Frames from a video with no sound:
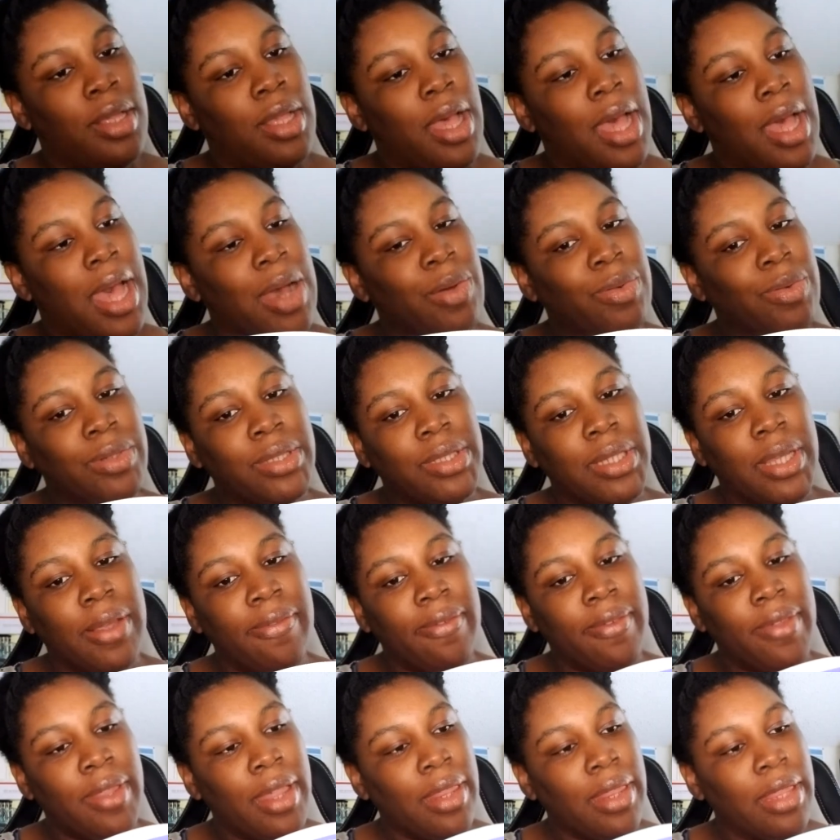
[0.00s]
I will
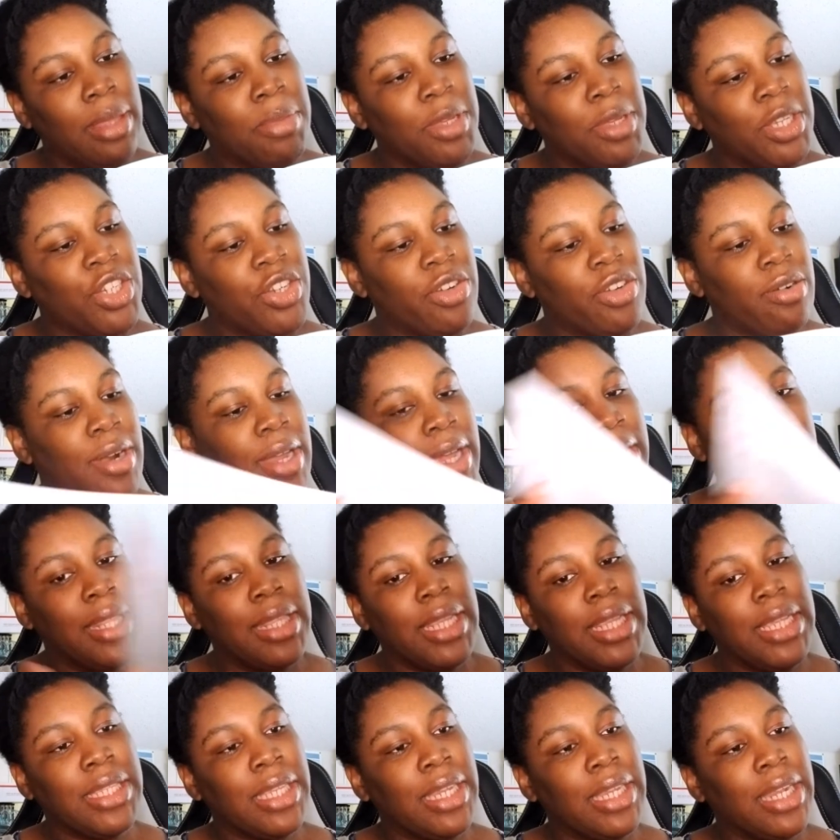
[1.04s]
definitely be trying
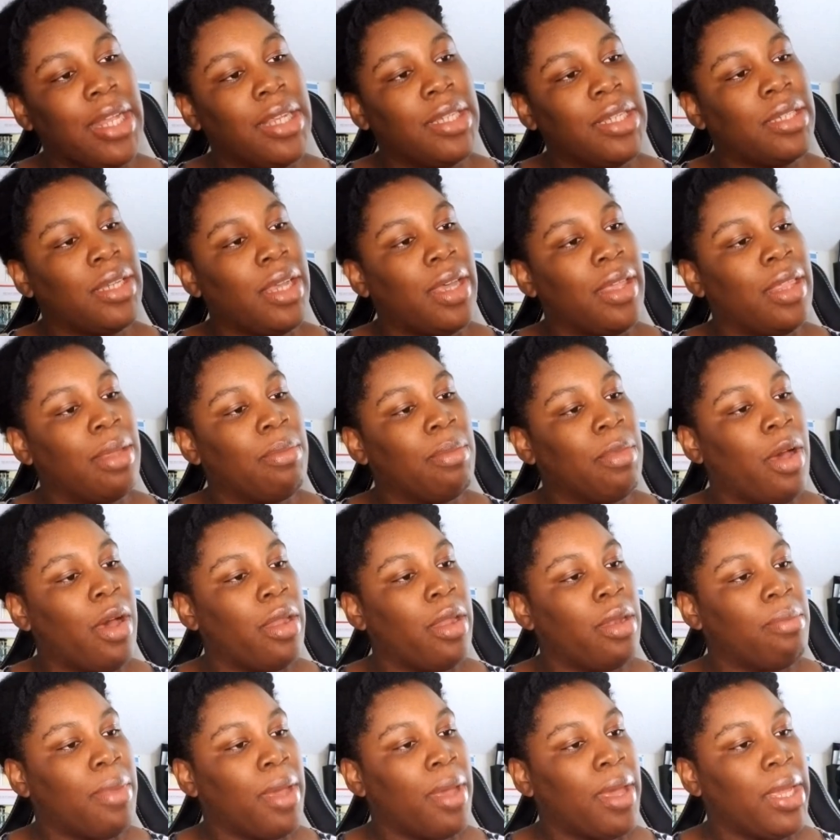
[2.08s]
these, and I'll share them
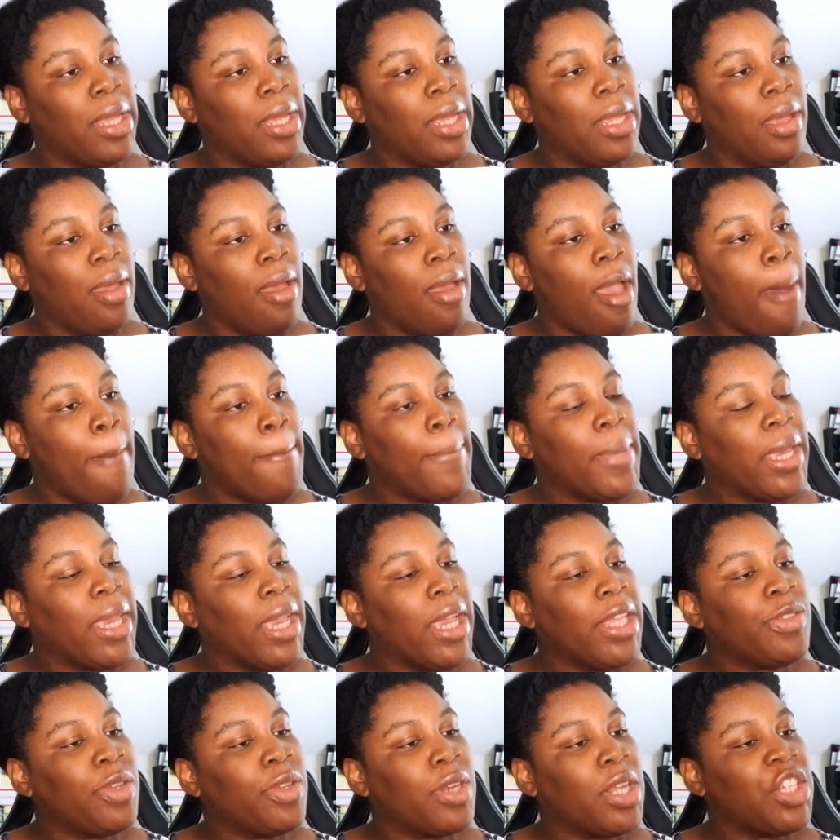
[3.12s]
on my
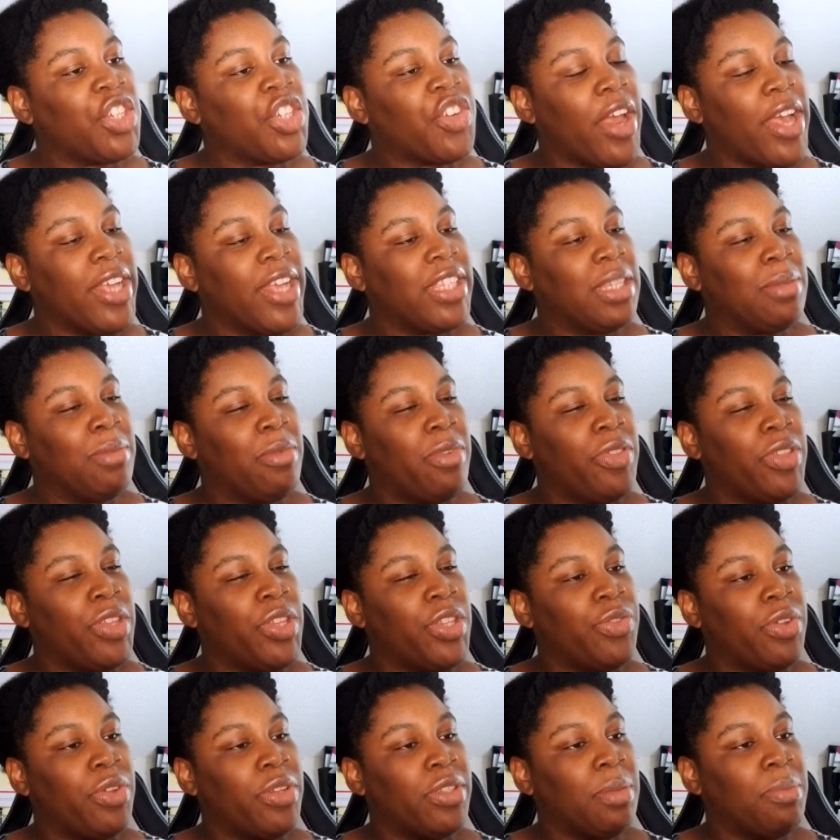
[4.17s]
page when I try some of these
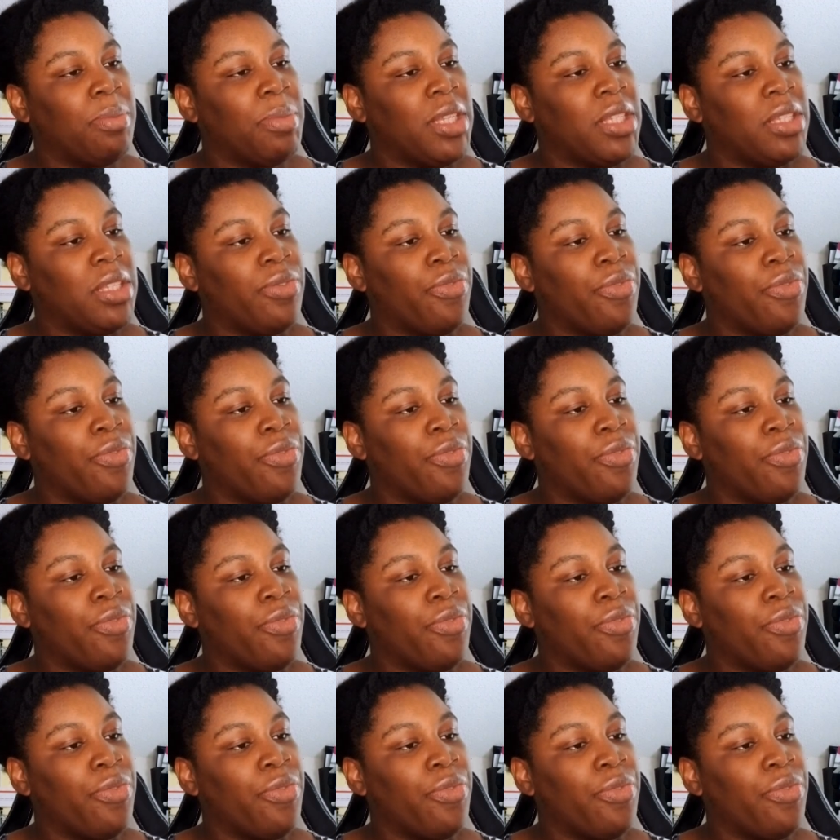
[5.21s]
recipes.